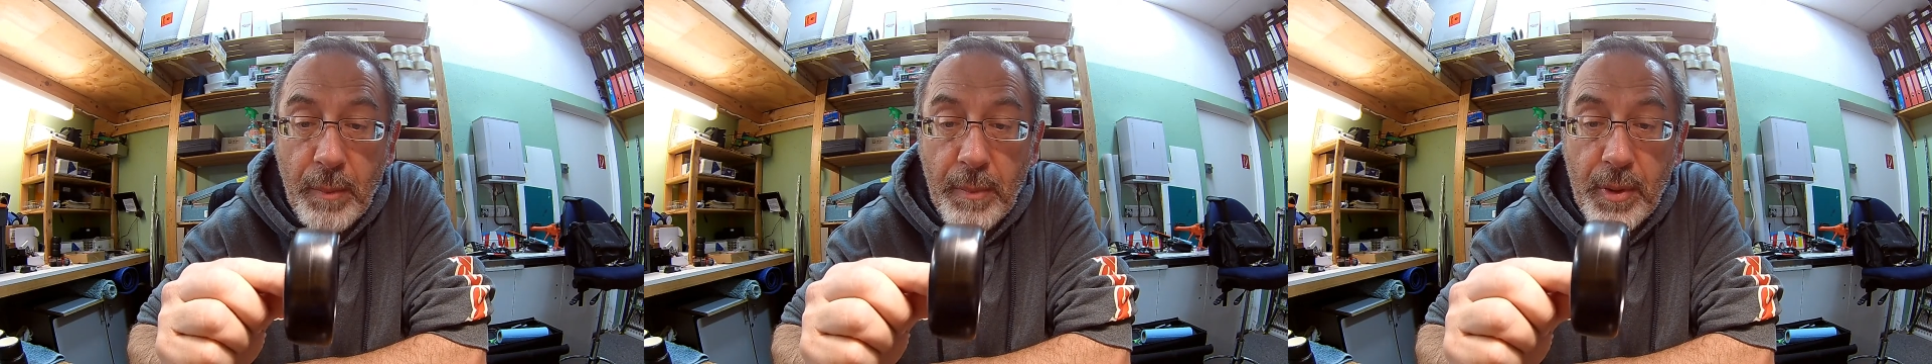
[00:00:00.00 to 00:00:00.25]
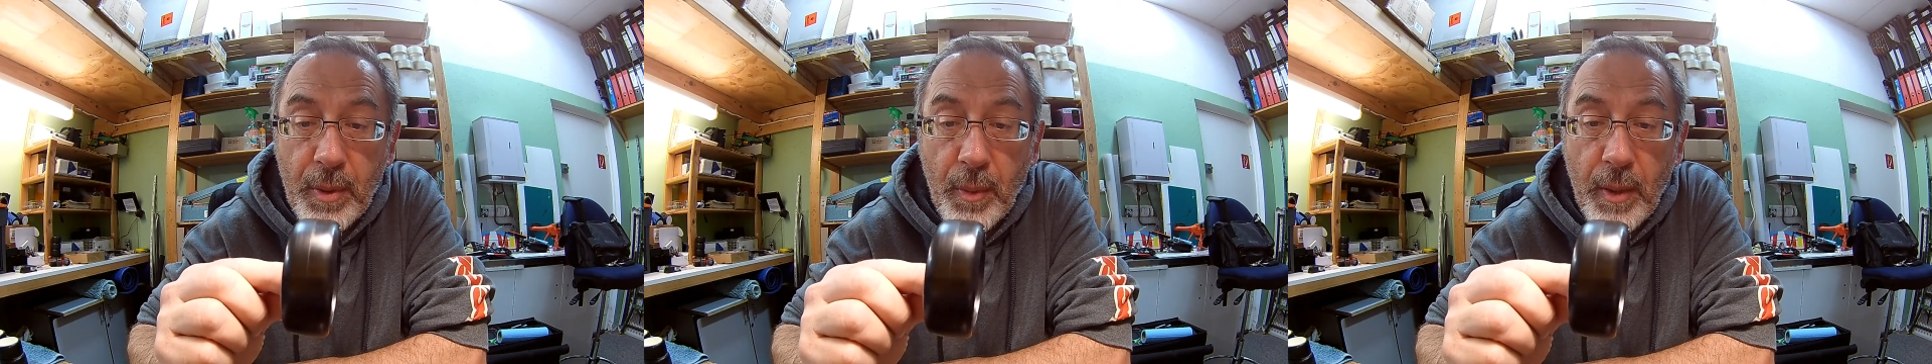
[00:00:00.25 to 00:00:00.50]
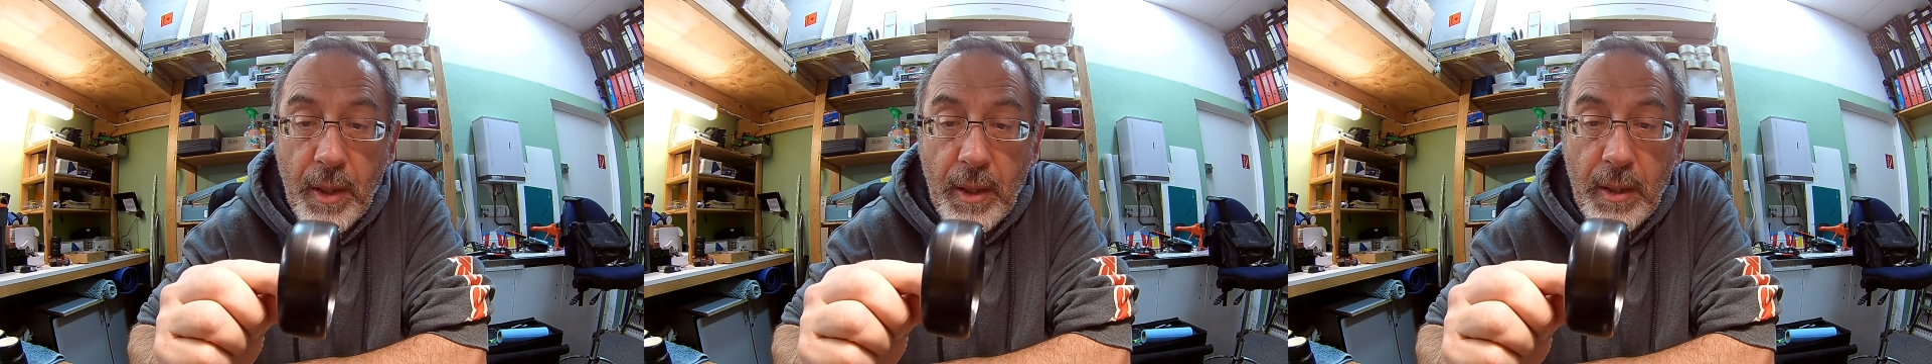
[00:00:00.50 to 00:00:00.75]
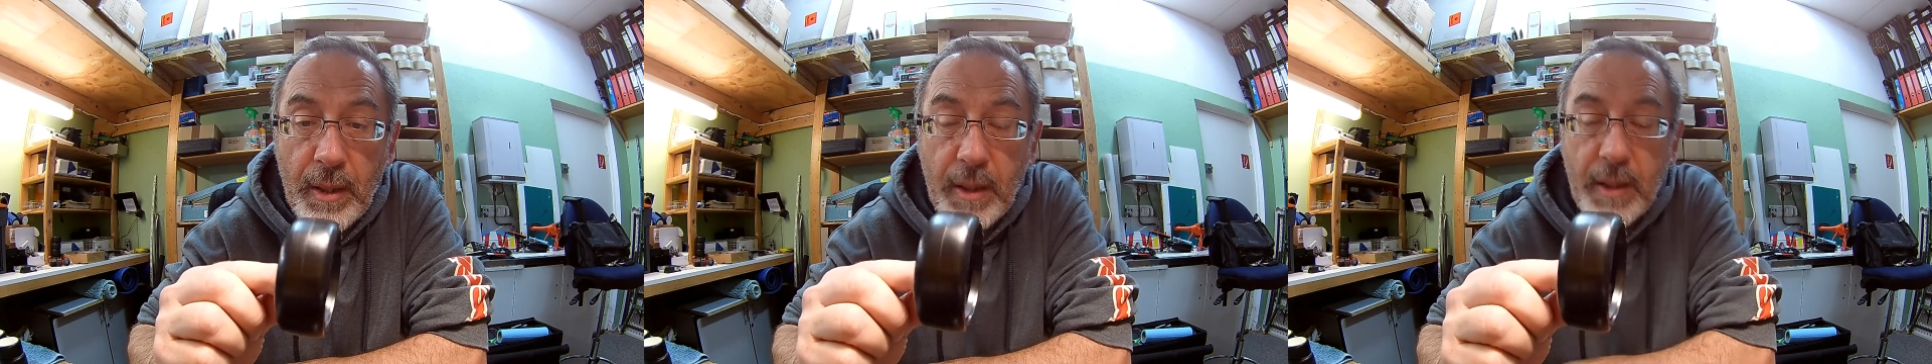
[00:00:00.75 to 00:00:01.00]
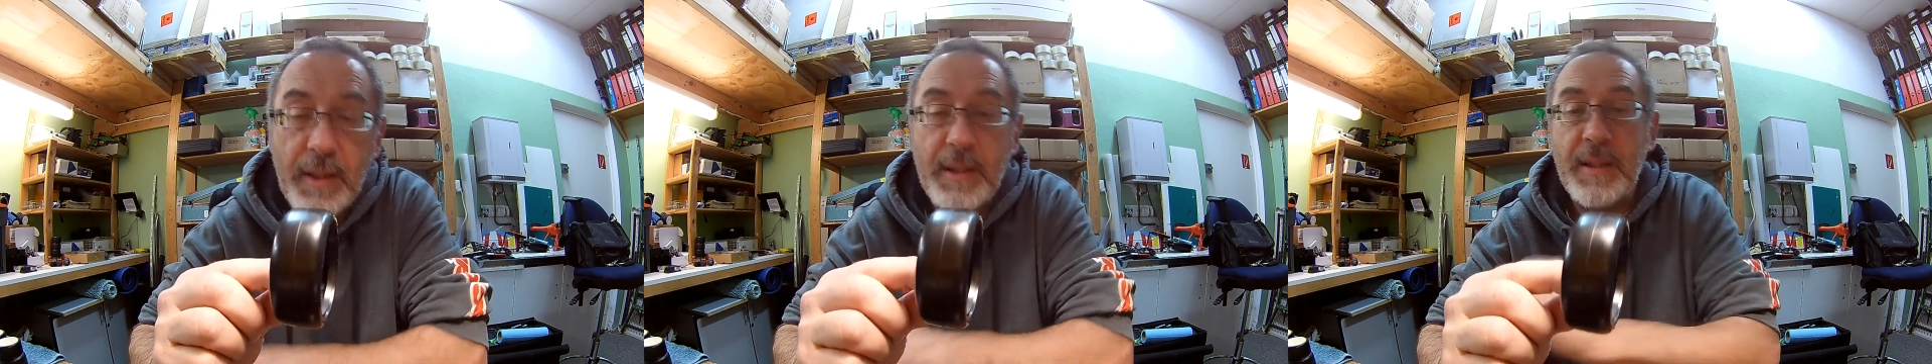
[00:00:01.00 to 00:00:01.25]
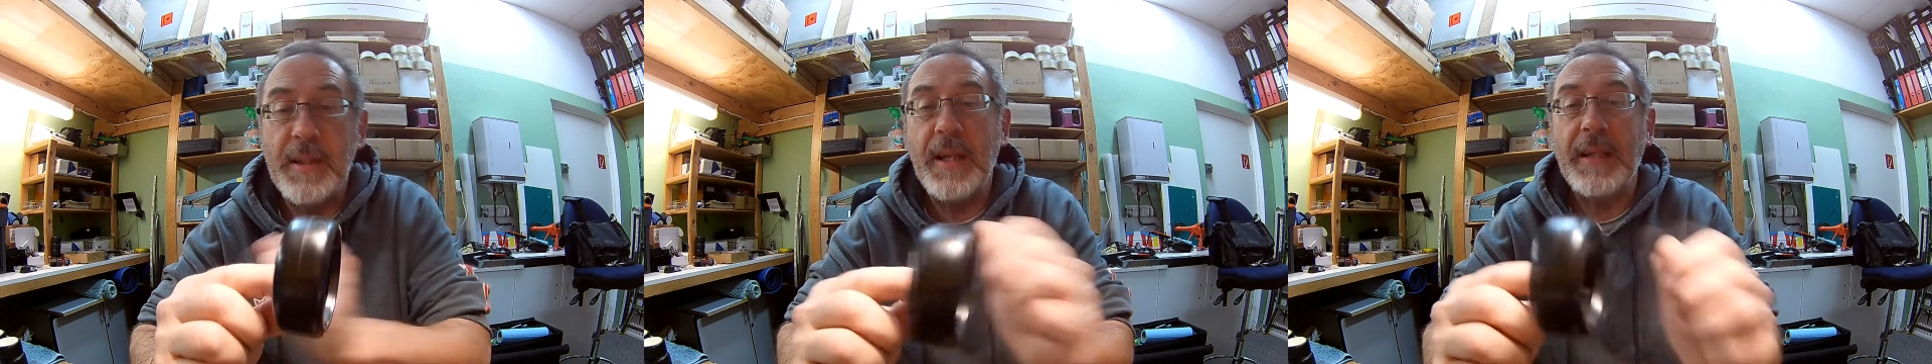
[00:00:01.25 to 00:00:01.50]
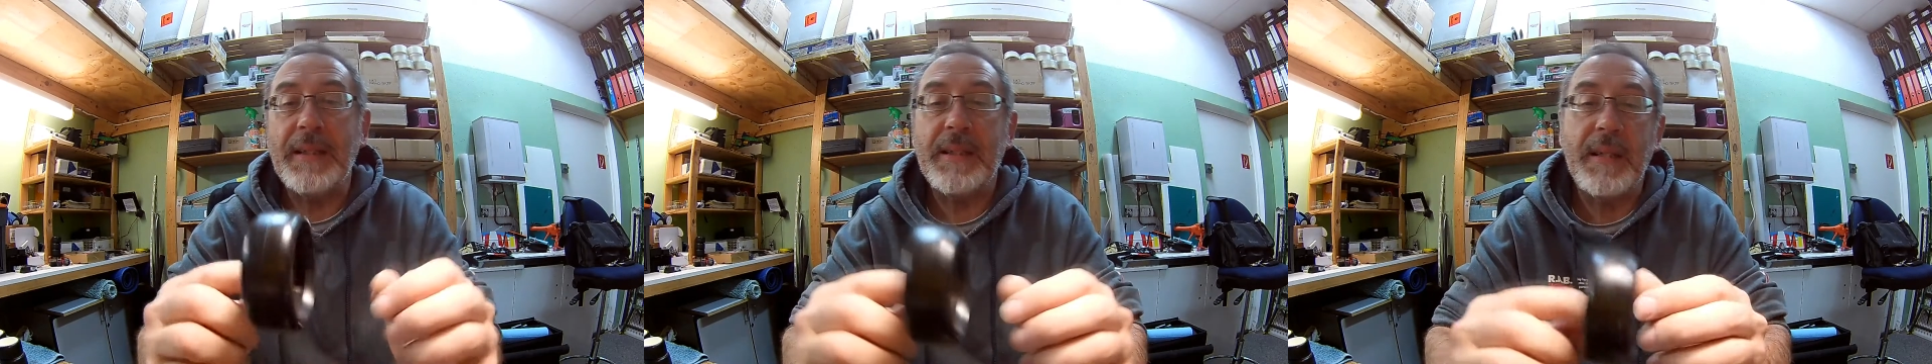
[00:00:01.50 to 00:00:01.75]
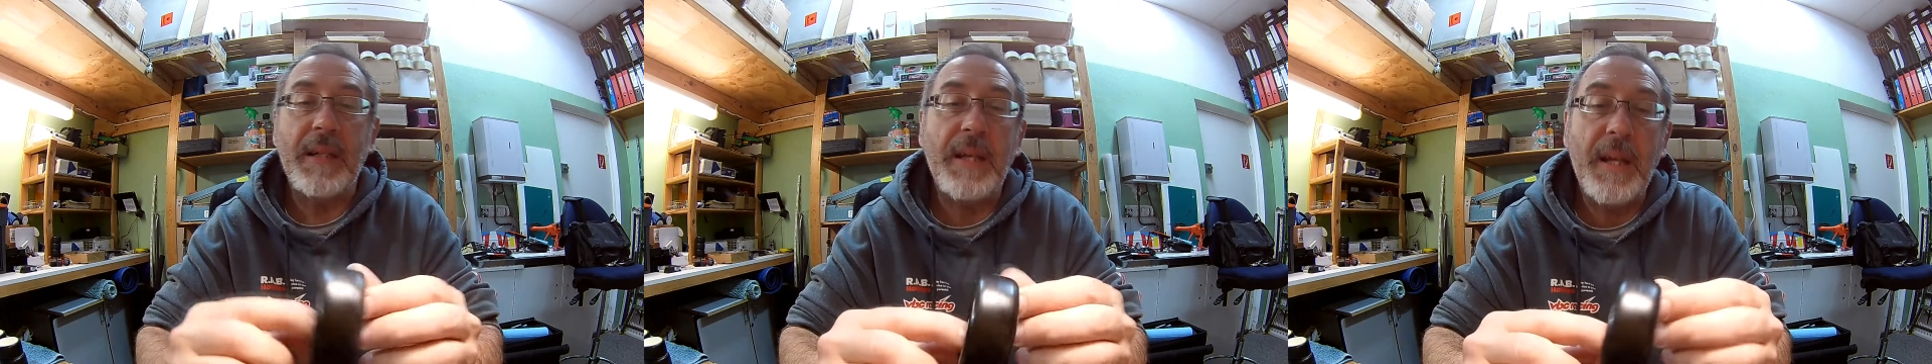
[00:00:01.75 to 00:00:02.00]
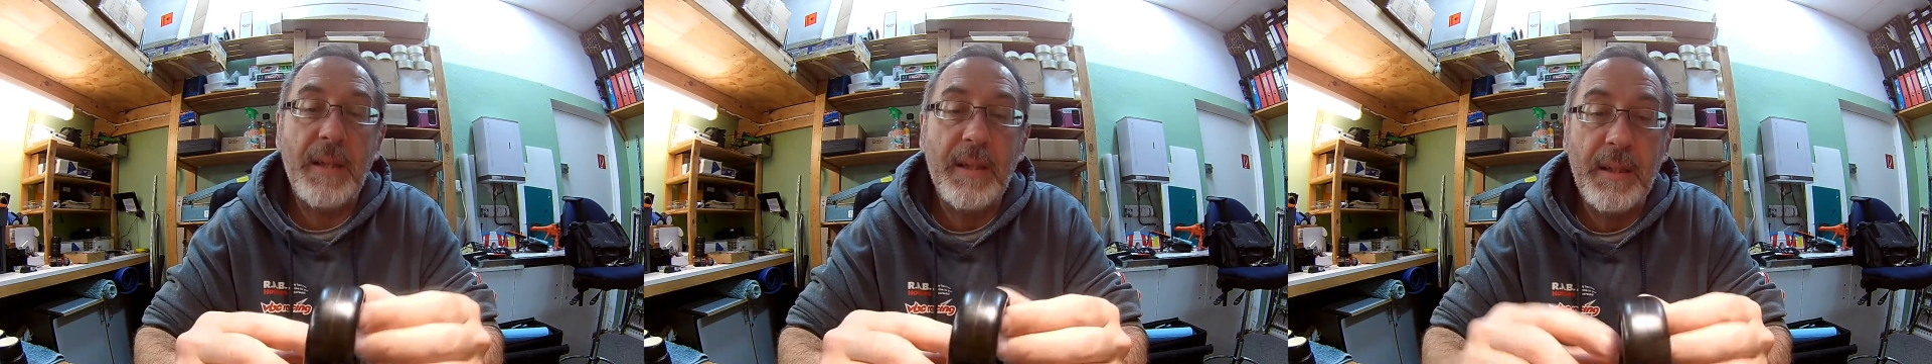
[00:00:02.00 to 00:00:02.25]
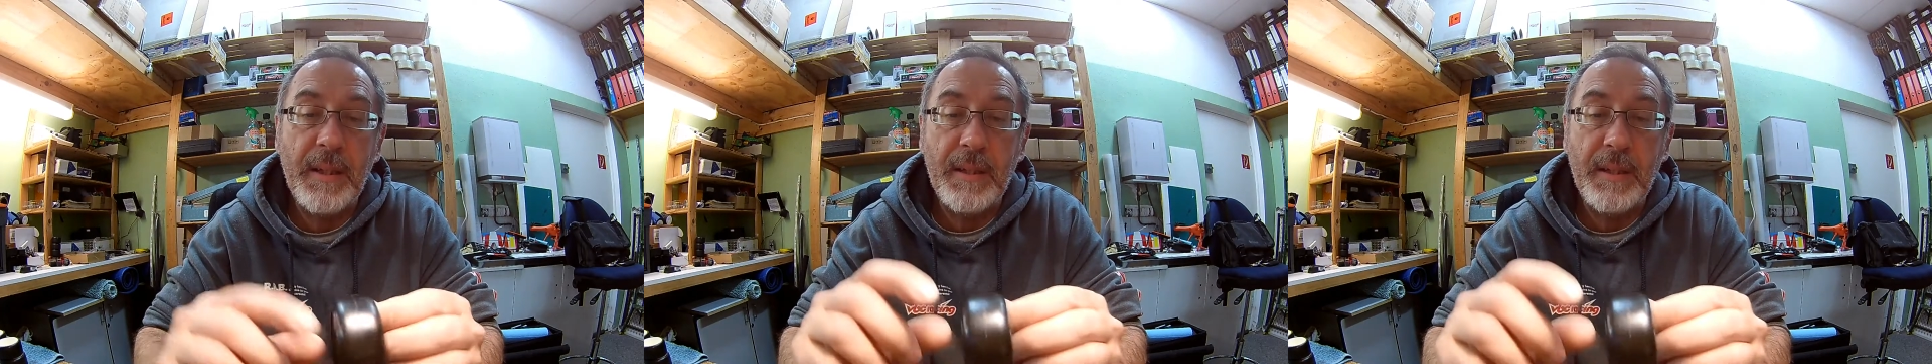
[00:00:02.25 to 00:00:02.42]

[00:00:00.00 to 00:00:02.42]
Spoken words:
in between is next to nothing.